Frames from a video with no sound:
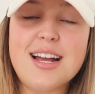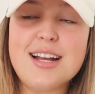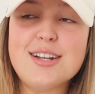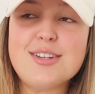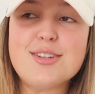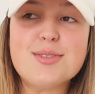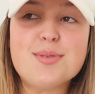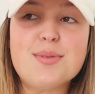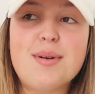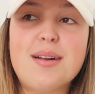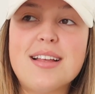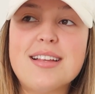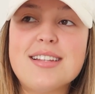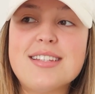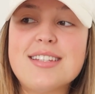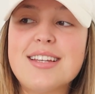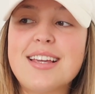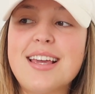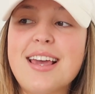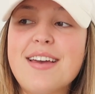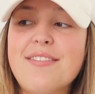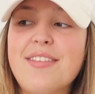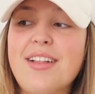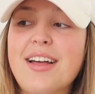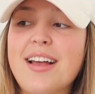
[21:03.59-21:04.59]
I just wanted to
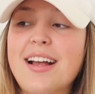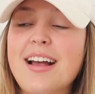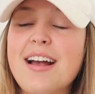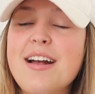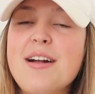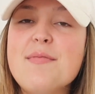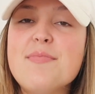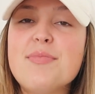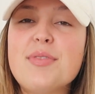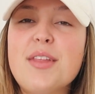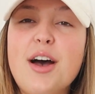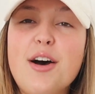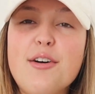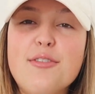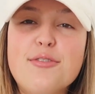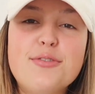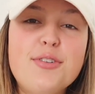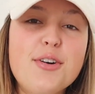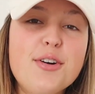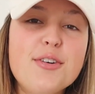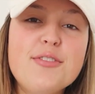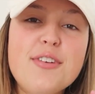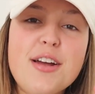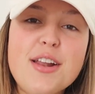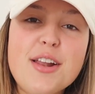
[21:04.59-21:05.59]
give like a
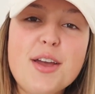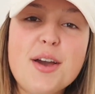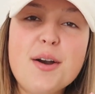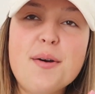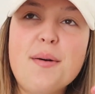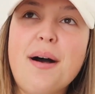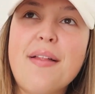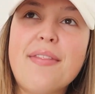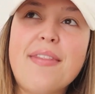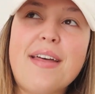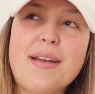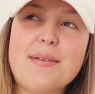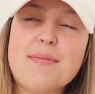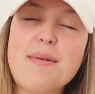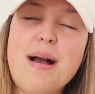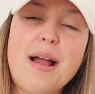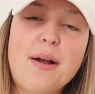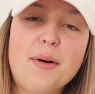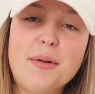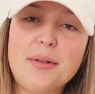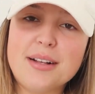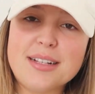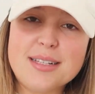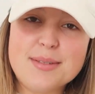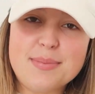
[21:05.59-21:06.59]
full video on like my
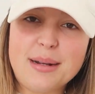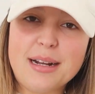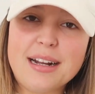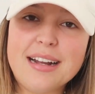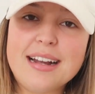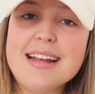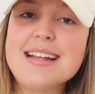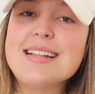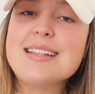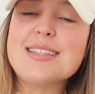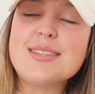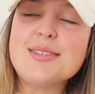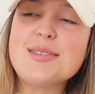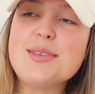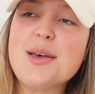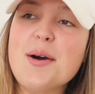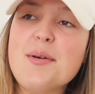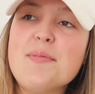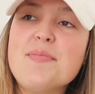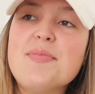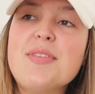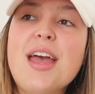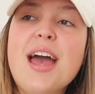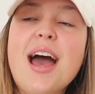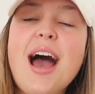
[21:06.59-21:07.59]
whole experience.
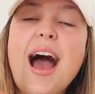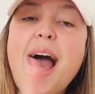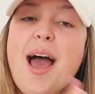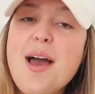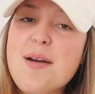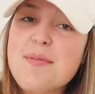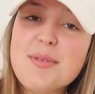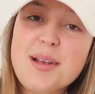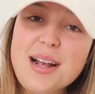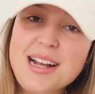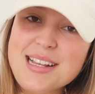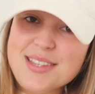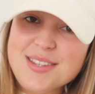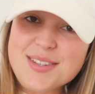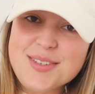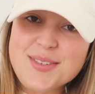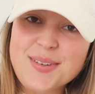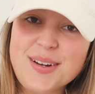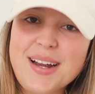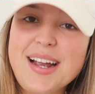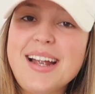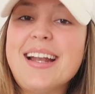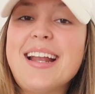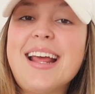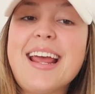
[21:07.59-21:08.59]
So I hope you guys
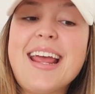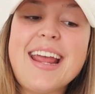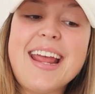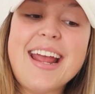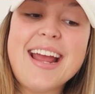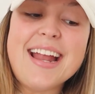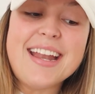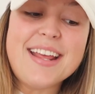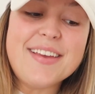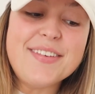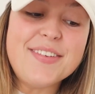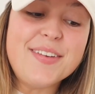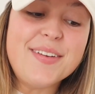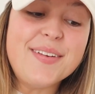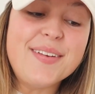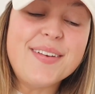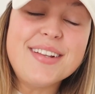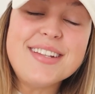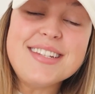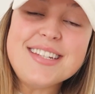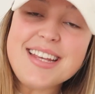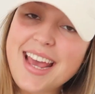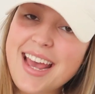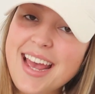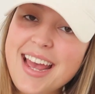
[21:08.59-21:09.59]
enjoyed. And if you
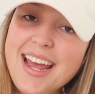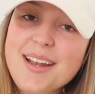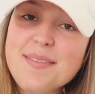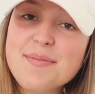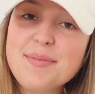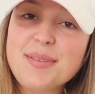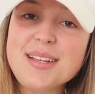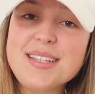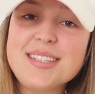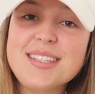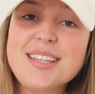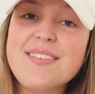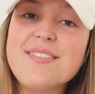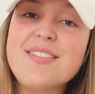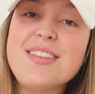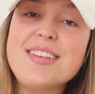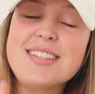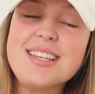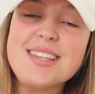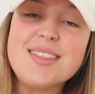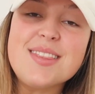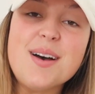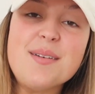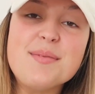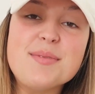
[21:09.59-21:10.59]
did, please give this
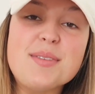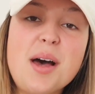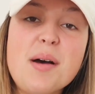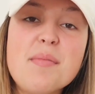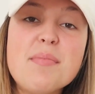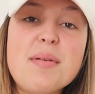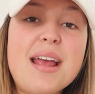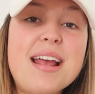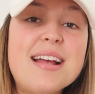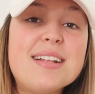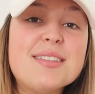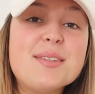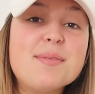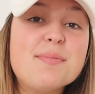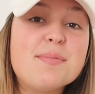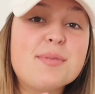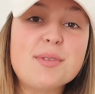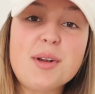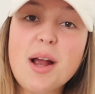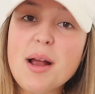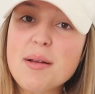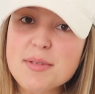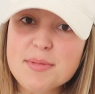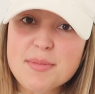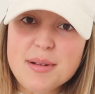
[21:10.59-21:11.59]
a thumbs up and
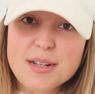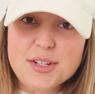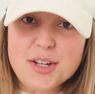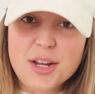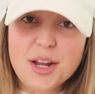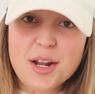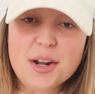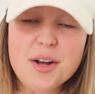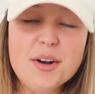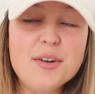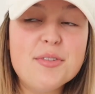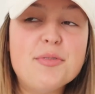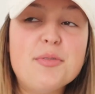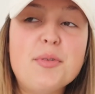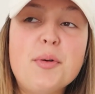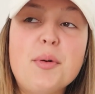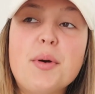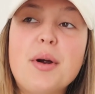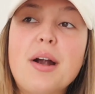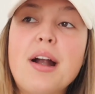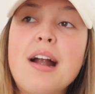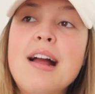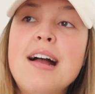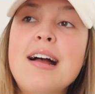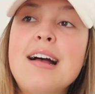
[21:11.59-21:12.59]
subscribe to my channel
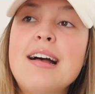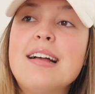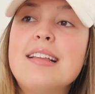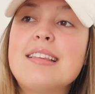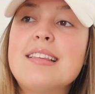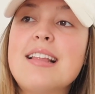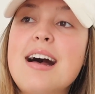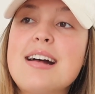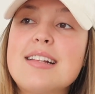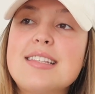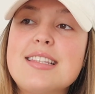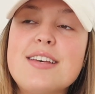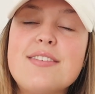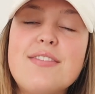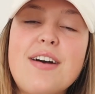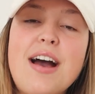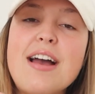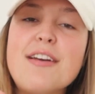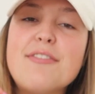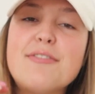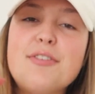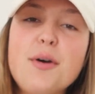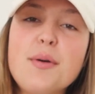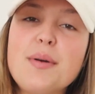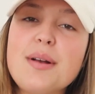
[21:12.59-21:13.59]
for lots of,
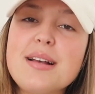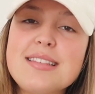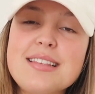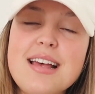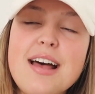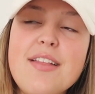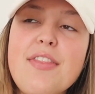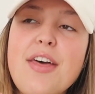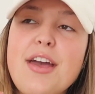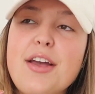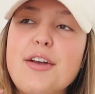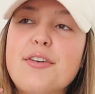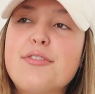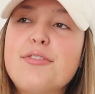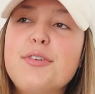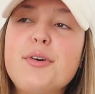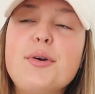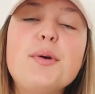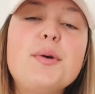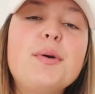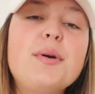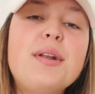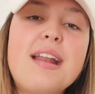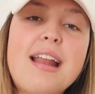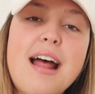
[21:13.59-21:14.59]
I focus on like
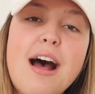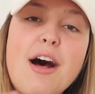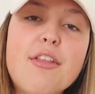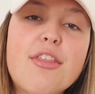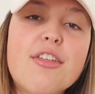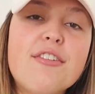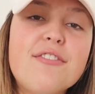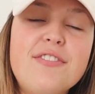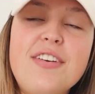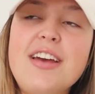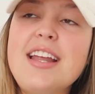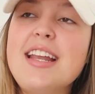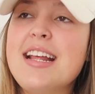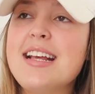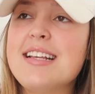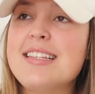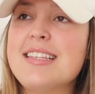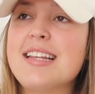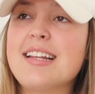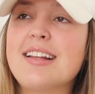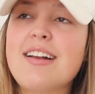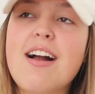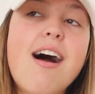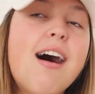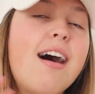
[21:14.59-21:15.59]
food and health and fitness
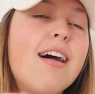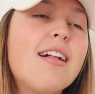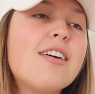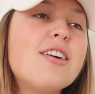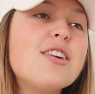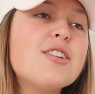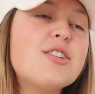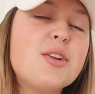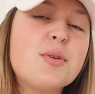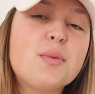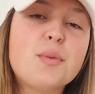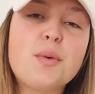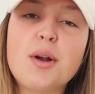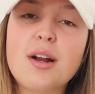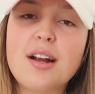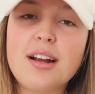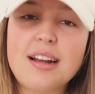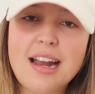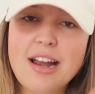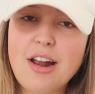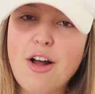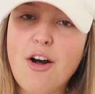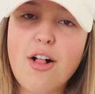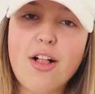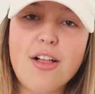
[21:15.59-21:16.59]
and college and work
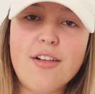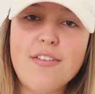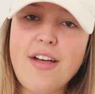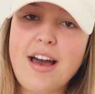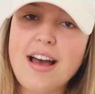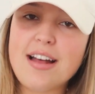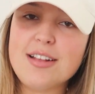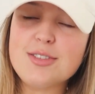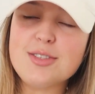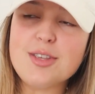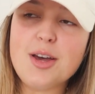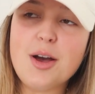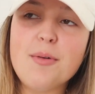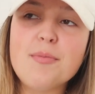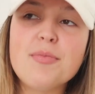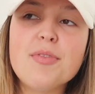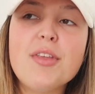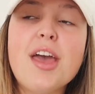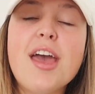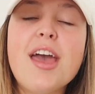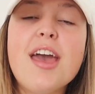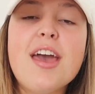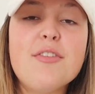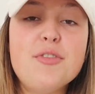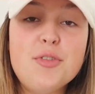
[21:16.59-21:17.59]
and all of that. So
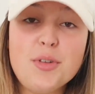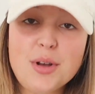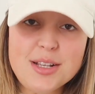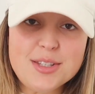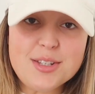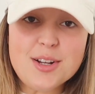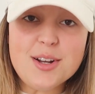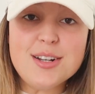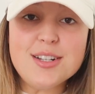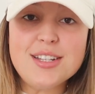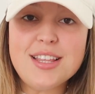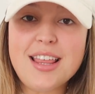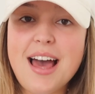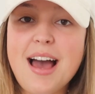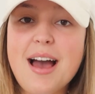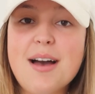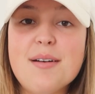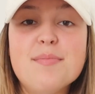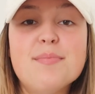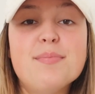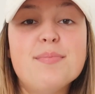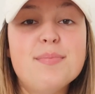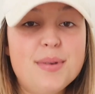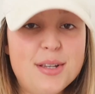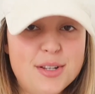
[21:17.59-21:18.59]
if you guys are into
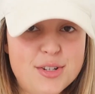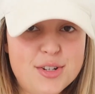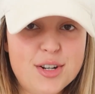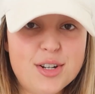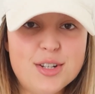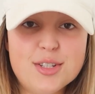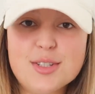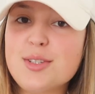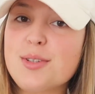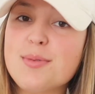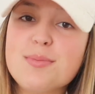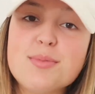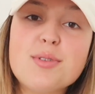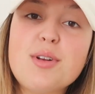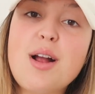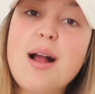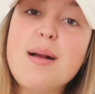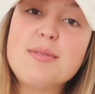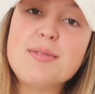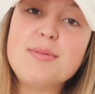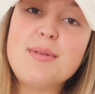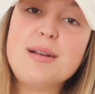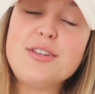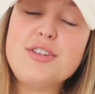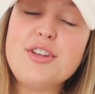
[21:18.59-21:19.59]
that, be sure to
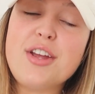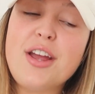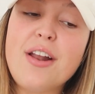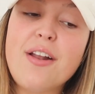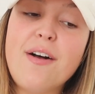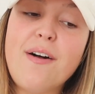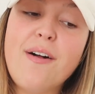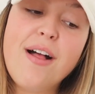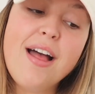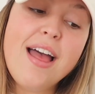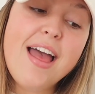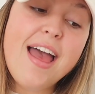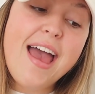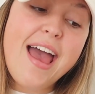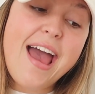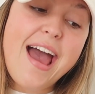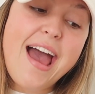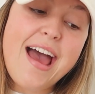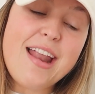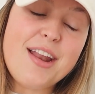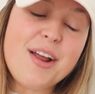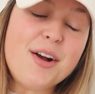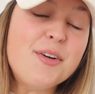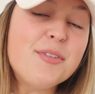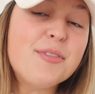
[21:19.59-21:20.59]
subscribe to my channel,
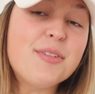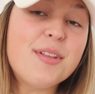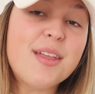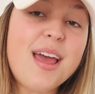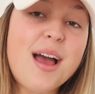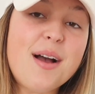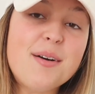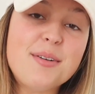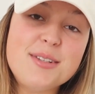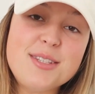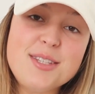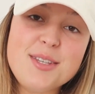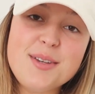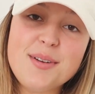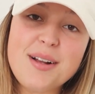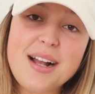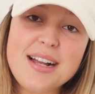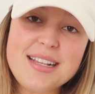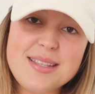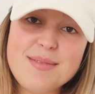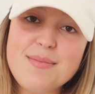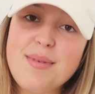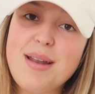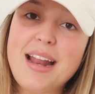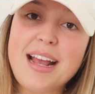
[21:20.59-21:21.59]
and hopefully I will see you
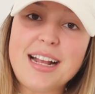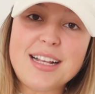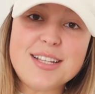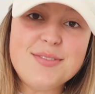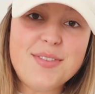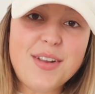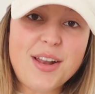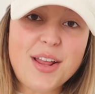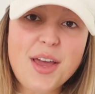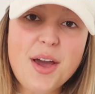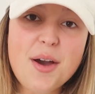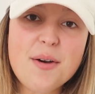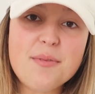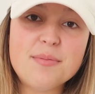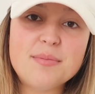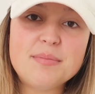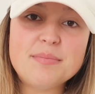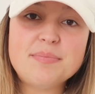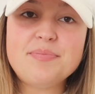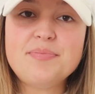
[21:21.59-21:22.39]
guys in my next video.